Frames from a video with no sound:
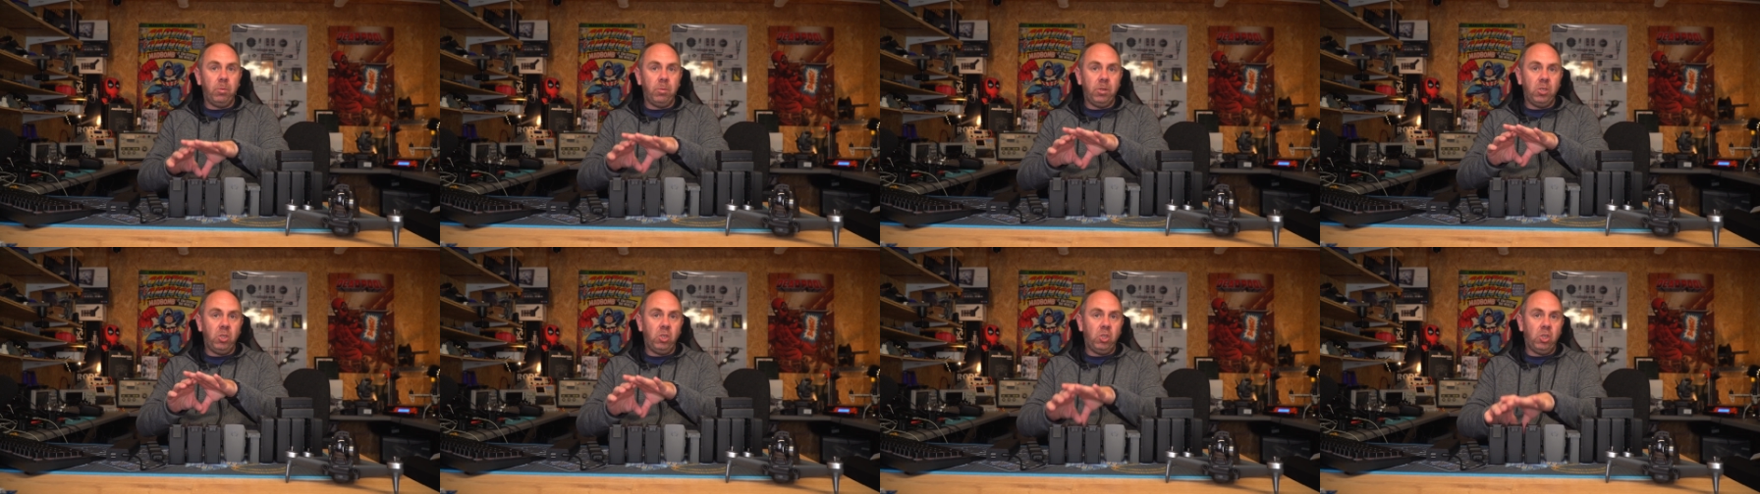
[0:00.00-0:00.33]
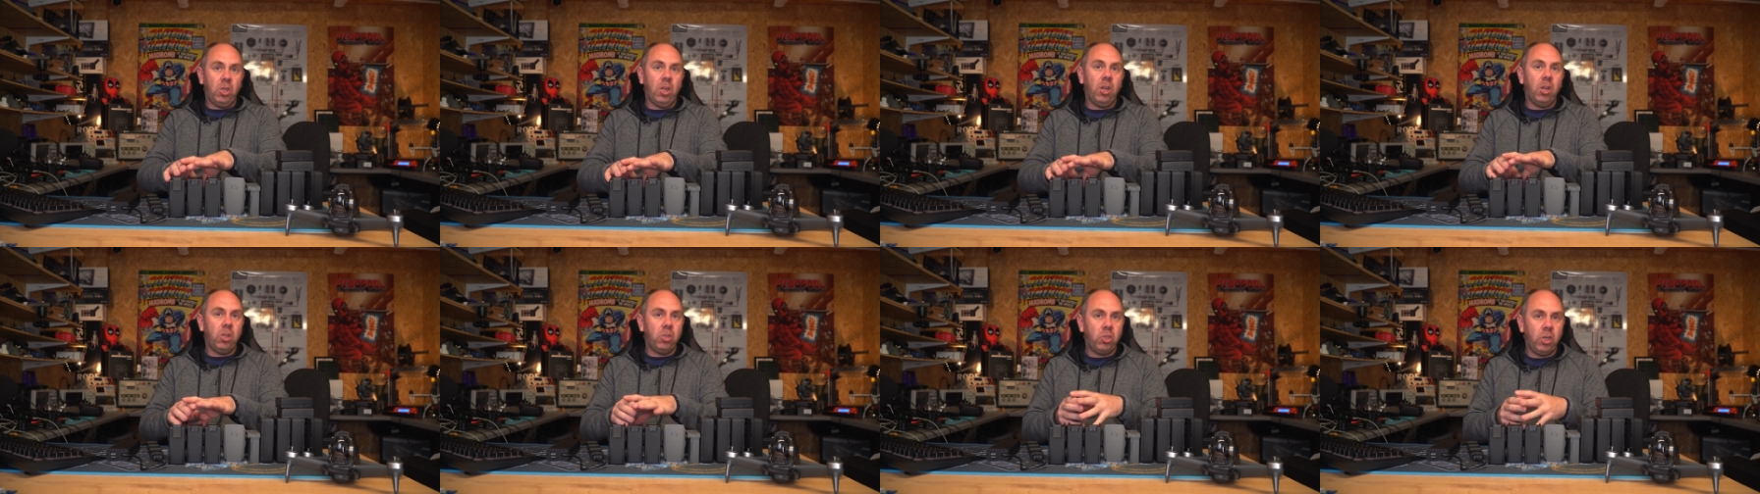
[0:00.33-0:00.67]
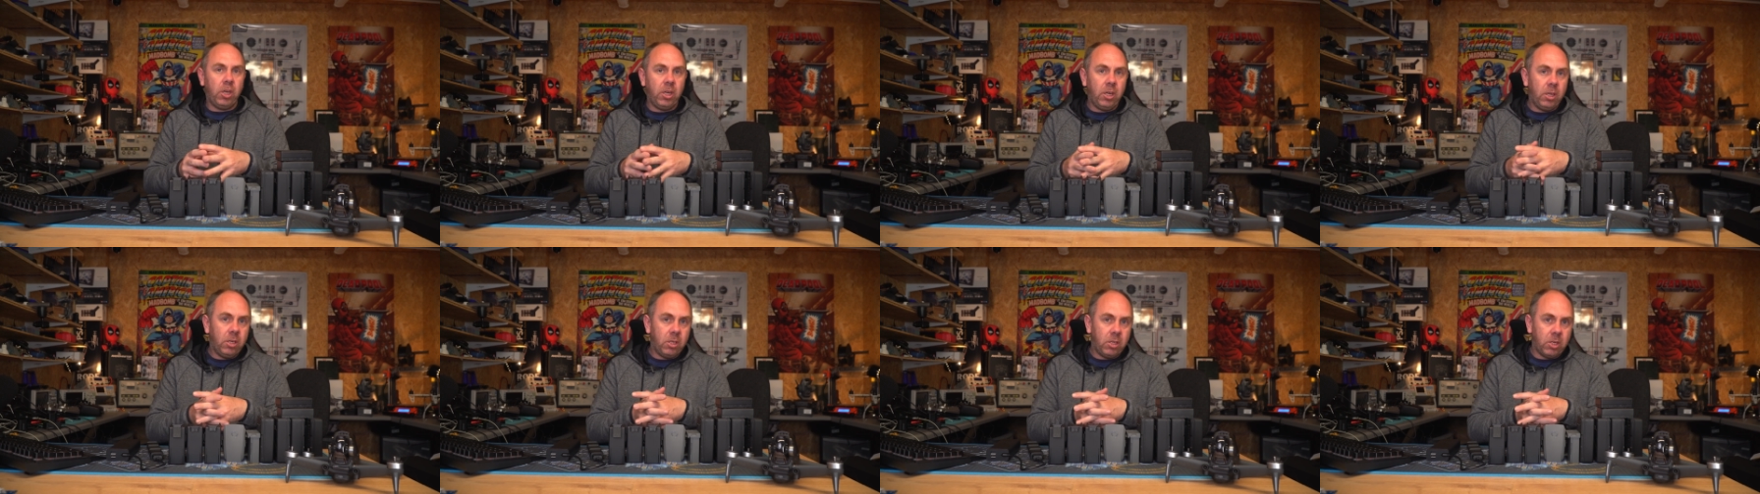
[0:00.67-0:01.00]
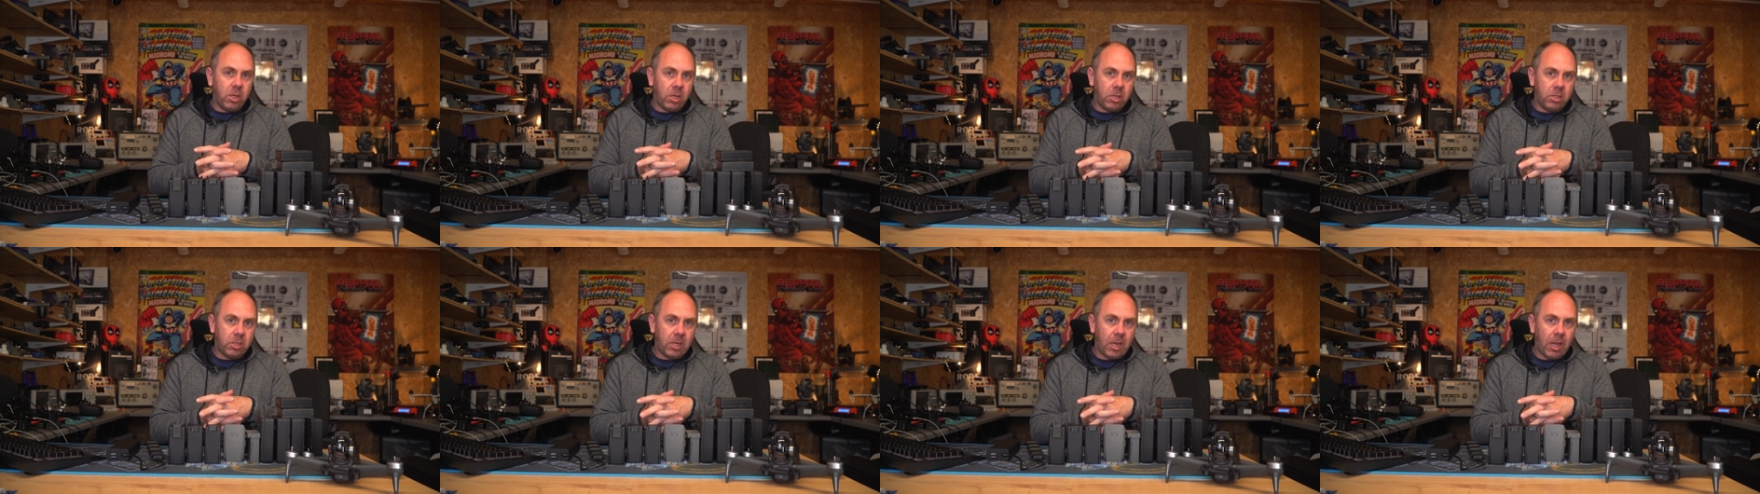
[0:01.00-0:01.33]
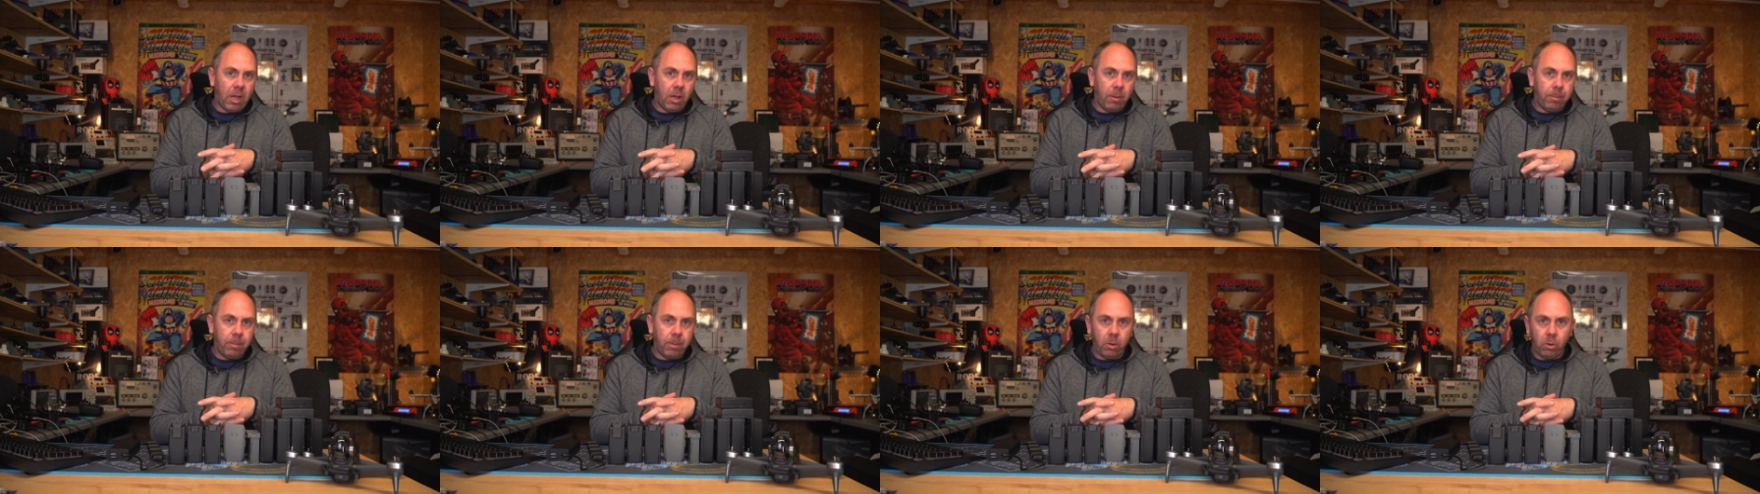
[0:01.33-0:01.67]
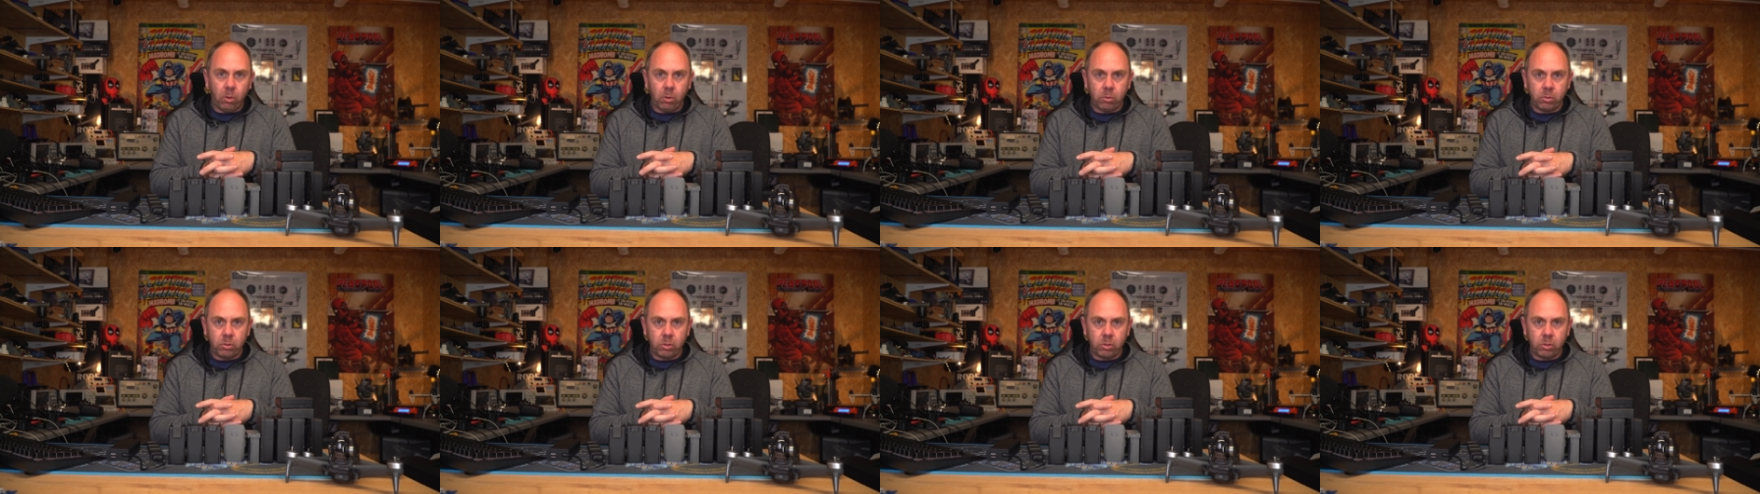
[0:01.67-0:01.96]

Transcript: when charging, does help a lot